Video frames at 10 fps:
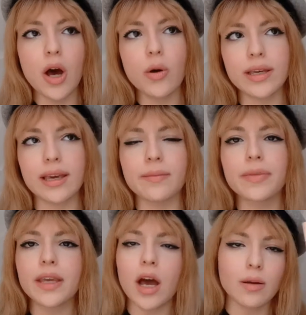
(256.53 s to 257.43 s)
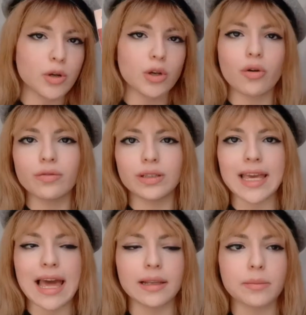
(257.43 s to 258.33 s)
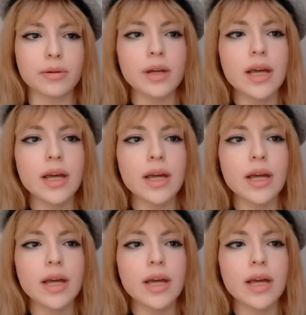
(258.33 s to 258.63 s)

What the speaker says: Okay, I'm gonna go with Galip.